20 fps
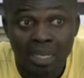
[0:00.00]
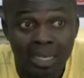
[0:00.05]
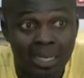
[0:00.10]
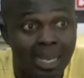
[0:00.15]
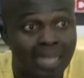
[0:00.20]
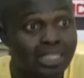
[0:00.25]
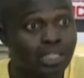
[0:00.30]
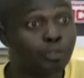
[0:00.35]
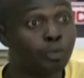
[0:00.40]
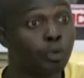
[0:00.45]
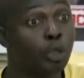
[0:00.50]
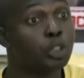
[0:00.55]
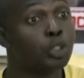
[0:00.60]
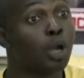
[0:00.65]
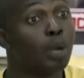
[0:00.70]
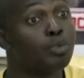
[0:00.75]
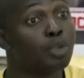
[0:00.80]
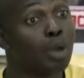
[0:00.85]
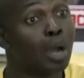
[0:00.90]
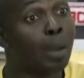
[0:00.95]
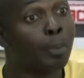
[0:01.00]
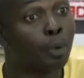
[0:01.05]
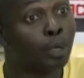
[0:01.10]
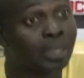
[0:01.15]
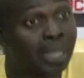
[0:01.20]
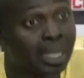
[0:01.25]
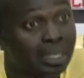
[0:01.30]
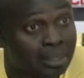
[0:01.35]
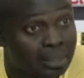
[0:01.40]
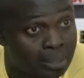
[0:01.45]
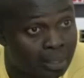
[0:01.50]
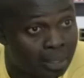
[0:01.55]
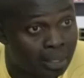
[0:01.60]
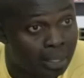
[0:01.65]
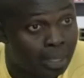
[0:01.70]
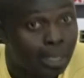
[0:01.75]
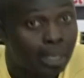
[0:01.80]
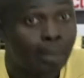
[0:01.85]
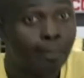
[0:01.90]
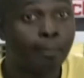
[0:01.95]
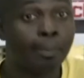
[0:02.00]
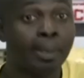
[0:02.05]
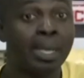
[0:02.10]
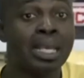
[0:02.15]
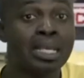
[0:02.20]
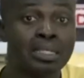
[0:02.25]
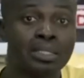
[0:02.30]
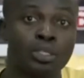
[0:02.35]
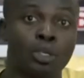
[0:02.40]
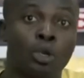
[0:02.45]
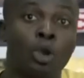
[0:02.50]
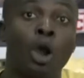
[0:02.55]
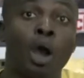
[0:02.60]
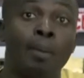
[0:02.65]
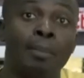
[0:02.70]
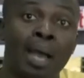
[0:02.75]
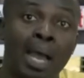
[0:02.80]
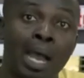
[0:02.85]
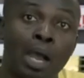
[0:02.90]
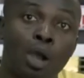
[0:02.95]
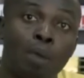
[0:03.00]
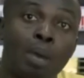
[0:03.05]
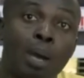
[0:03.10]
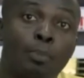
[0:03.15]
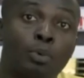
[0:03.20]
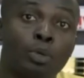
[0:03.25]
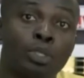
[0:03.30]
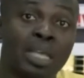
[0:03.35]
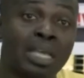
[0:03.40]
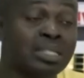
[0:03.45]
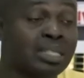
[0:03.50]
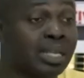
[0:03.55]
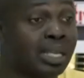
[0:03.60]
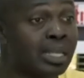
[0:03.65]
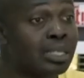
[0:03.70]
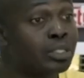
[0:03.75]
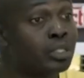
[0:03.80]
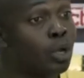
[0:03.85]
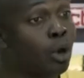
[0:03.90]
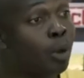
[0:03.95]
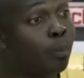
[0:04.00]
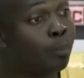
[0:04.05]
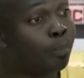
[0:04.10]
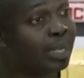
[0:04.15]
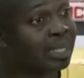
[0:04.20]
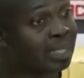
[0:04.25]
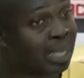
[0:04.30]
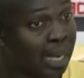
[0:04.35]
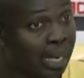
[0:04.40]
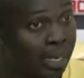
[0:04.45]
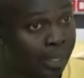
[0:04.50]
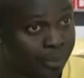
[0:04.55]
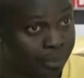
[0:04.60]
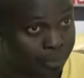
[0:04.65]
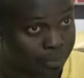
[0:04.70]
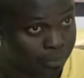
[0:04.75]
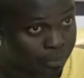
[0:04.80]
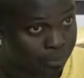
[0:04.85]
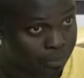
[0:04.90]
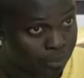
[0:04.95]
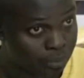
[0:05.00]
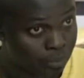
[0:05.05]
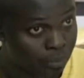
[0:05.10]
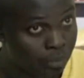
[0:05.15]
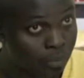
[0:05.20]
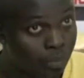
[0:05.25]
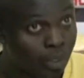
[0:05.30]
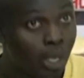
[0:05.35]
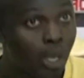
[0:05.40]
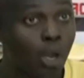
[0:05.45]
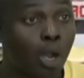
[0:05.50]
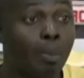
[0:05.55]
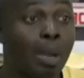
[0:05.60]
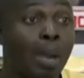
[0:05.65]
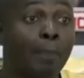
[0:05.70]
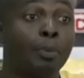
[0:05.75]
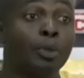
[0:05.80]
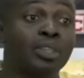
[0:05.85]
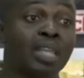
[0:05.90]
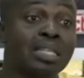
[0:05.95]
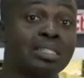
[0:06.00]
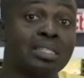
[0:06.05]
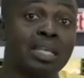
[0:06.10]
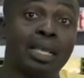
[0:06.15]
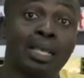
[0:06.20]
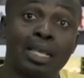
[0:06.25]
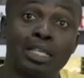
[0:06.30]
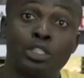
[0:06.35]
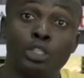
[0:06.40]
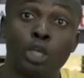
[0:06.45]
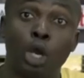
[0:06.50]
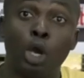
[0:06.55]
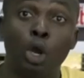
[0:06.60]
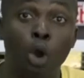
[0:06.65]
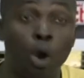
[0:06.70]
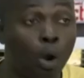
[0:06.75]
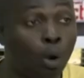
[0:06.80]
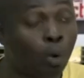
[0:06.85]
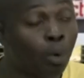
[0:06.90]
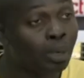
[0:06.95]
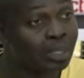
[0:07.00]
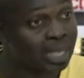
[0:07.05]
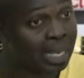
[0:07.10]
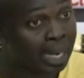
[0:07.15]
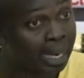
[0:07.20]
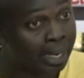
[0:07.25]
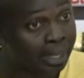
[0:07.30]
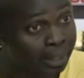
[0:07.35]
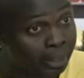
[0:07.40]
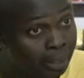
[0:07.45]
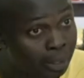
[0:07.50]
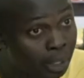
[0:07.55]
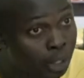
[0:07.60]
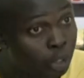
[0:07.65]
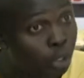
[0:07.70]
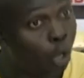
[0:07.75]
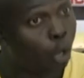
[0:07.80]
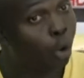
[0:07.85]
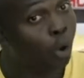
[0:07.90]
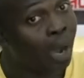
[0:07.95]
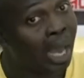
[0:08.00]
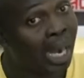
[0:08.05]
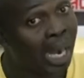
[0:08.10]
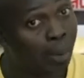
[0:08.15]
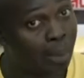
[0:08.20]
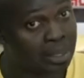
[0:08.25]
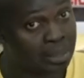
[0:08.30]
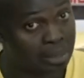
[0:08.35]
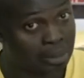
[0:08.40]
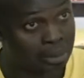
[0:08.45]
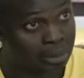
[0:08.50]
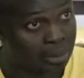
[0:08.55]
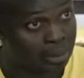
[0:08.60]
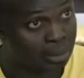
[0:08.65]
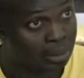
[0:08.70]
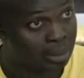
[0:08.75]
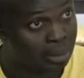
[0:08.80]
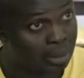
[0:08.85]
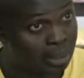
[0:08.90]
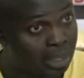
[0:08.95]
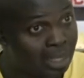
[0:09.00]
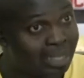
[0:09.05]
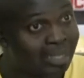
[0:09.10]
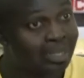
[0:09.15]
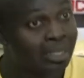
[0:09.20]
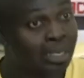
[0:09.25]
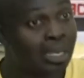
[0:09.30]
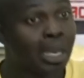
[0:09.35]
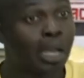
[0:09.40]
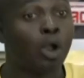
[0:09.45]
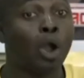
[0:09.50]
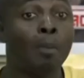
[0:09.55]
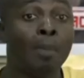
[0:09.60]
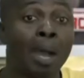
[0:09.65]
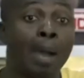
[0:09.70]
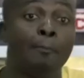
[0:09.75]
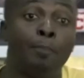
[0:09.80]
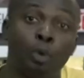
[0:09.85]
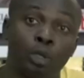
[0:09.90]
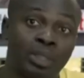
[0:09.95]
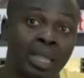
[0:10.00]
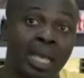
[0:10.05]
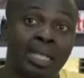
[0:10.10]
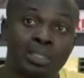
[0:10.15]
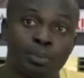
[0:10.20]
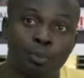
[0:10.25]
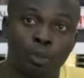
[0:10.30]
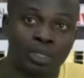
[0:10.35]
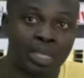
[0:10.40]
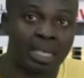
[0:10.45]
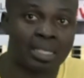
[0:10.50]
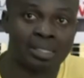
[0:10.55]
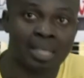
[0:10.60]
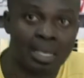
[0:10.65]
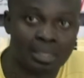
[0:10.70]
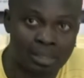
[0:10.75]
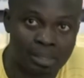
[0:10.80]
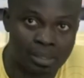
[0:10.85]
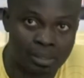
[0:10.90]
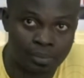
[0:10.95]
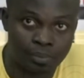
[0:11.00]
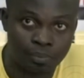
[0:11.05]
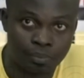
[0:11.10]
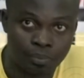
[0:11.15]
that if you want to come to our protest, please come and protest against your unpaid salary. Come and protest against your low salary, your low allowances. Come and protect protesters.